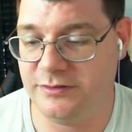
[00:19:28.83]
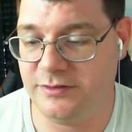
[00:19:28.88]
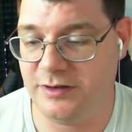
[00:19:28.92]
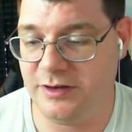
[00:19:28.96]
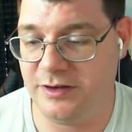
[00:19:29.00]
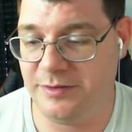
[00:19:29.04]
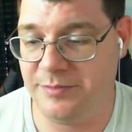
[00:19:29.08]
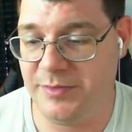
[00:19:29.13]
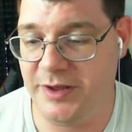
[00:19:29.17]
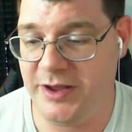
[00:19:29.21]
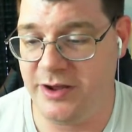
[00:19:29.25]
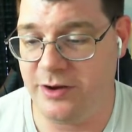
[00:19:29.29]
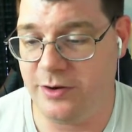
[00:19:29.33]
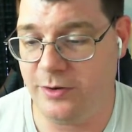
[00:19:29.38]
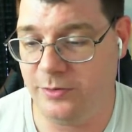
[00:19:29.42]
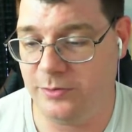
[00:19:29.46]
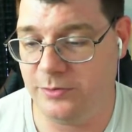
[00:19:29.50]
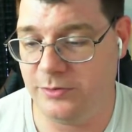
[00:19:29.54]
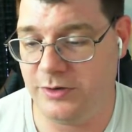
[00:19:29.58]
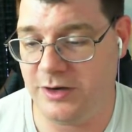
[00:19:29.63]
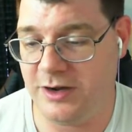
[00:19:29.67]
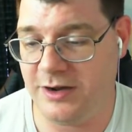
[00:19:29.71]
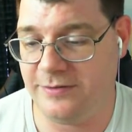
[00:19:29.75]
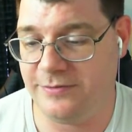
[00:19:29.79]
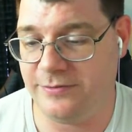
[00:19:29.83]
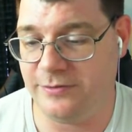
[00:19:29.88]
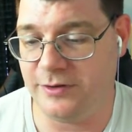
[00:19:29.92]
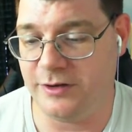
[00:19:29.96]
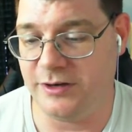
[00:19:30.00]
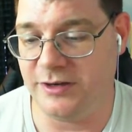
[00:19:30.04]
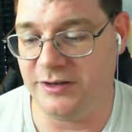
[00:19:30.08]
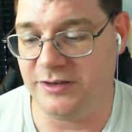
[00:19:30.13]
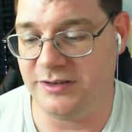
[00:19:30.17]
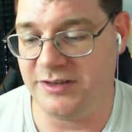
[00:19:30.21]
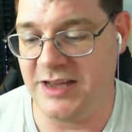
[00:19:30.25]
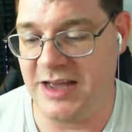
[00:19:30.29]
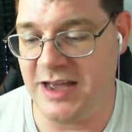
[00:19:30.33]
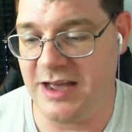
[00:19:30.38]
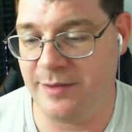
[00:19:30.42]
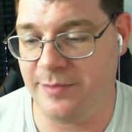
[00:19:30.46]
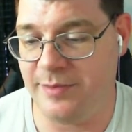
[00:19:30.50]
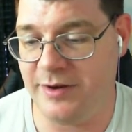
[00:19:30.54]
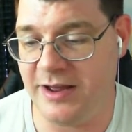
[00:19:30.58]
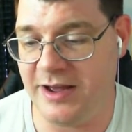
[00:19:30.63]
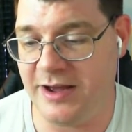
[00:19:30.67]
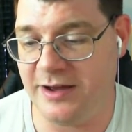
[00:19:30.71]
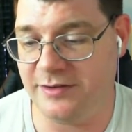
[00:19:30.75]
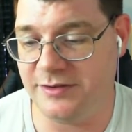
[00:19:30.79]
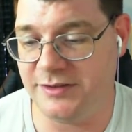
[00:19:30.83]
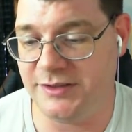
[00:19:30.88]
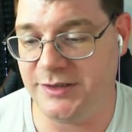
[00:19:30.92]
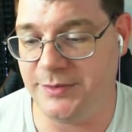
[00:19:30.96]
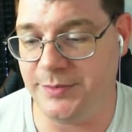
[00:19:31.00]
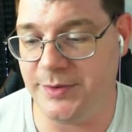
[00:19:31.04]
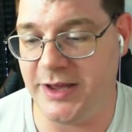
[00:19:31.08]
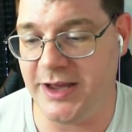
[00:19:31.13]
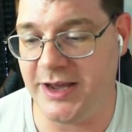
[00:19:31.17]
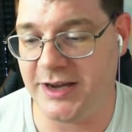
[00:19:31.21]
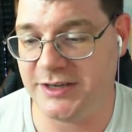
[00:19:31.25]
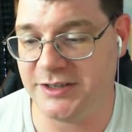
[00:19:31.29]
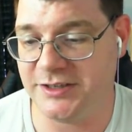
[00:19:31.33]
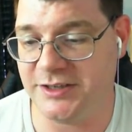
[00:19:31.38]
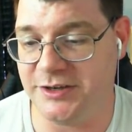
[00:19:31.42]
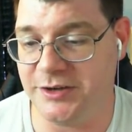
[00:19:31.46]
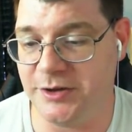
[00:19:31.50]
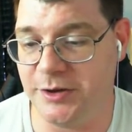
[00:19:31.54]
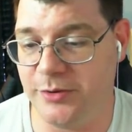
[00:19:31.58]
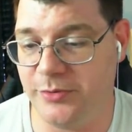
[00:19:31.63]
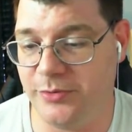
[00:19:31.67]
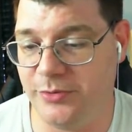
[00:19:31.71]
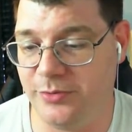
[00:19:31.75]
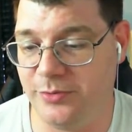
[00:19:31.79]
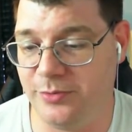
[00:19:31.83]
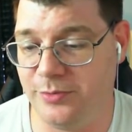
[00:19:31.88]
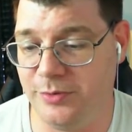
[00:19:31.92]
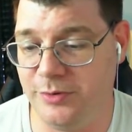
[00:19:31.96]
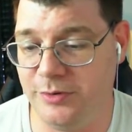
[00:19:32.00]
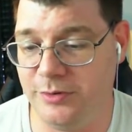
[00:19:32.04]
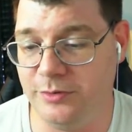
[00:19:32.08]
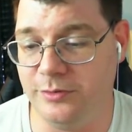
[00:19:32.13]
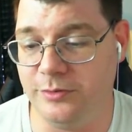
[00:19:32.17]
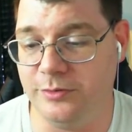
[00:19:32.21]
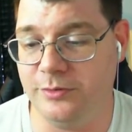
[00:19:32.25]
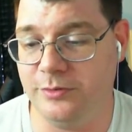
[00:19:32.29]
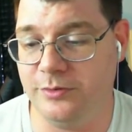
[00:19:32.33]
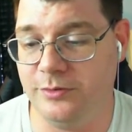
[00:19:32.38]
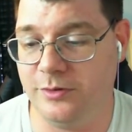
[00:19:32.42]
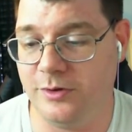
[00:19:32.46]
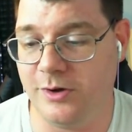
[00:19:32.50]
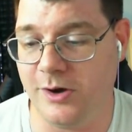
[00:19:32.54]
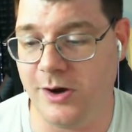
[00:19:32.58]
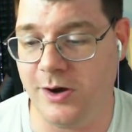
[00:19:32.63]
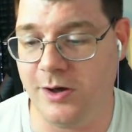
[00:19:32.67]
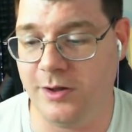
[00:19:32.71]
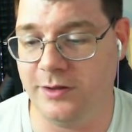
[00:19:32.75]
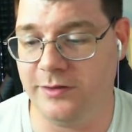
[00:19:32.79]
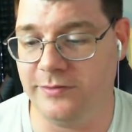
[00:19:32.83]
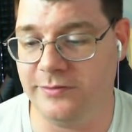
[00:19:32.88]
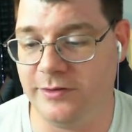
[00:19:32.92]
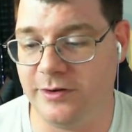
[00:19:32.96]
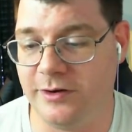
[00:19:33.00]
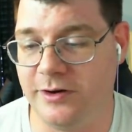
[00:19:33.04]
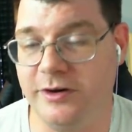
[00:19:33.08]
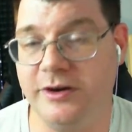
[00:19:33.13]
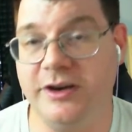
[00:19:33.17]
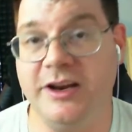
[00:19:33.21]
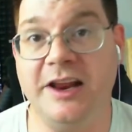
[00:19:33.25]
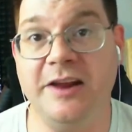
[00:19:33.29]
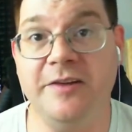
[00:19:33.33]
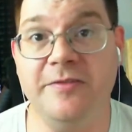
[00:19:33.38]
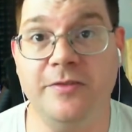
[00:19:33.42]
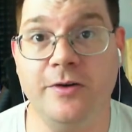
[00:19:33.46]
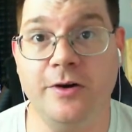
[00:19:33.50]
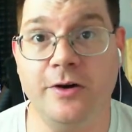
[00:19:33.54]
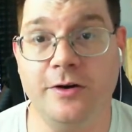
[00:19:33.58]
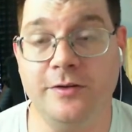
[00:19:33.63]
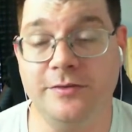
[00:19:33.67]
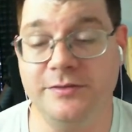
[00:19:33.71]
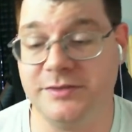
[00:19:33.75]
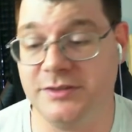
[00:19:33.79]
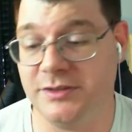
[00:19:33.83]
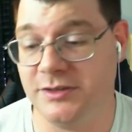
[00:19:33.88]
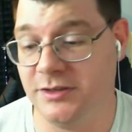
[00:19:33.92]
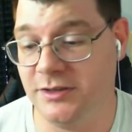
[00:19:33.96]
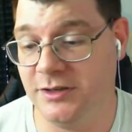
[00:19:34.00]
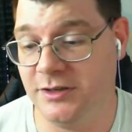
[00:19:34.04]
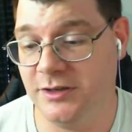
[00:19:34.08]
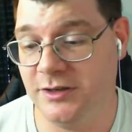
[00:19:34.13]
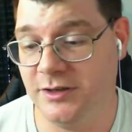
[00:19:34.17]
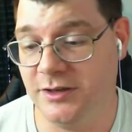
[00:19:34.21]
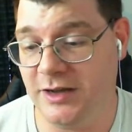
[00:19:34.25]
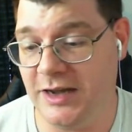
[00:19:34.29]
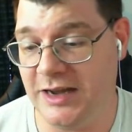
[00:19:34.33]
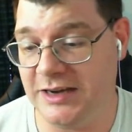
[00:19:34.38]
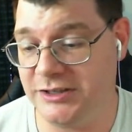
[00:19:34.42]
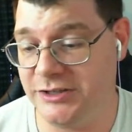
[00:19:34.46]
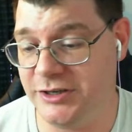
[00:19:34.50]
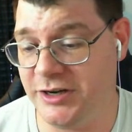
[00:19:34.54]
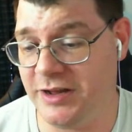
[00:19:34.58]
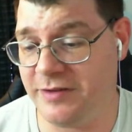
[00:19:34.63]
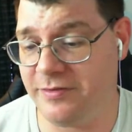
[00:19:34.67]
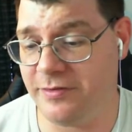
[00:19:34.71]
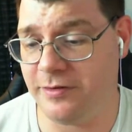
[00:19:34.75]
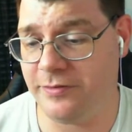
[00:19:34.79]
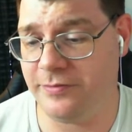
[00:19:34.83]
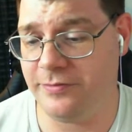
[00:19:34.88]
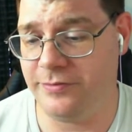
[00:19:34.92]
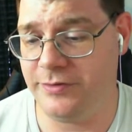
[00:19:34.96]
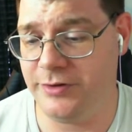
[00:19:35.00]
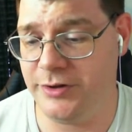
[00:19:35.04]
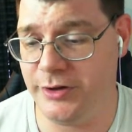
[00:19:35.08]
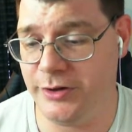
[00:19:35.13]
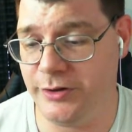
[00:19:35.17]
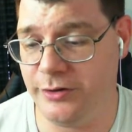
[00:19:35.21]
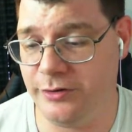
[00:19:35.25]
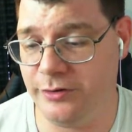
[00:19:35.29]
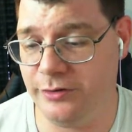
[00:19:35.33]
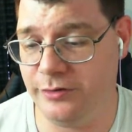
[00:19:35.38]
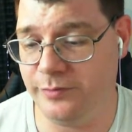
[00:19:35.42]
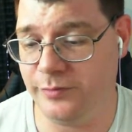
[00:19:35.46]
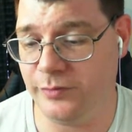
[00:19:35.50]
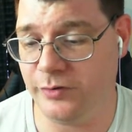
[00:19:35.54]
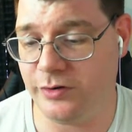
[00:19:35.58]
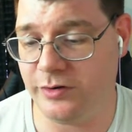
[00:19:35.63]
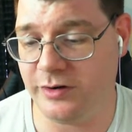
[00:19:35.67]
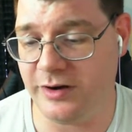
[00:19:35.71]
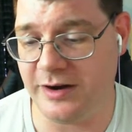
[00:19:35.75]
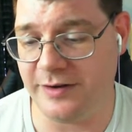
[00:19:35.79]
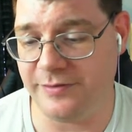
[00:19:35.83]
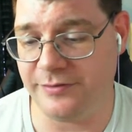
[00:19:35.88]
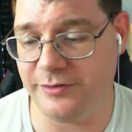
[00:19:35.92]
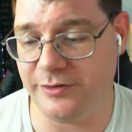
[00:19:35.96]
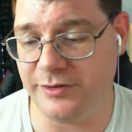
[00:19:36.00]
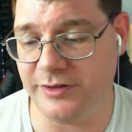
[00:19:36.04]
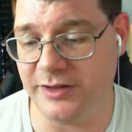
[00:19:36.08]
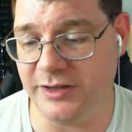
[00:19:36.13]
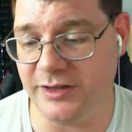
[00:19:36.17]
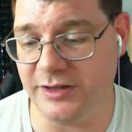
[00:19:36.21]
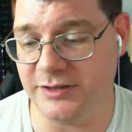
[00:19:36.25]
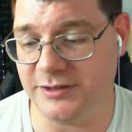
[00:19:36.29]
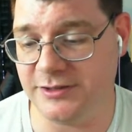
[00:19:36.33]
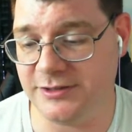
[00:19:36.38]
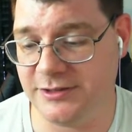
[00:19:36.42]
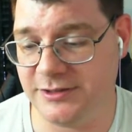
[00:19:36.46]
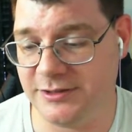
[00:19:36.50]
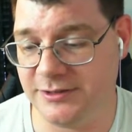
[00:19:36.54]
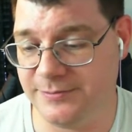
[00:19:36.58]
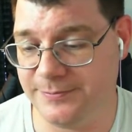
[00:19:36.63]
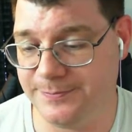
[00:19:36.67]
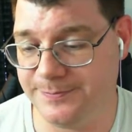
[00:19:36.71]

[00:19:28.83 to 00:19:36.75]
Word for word: May hold off on tabbing out until we actually go through all of our evolves. I should have a few more after this.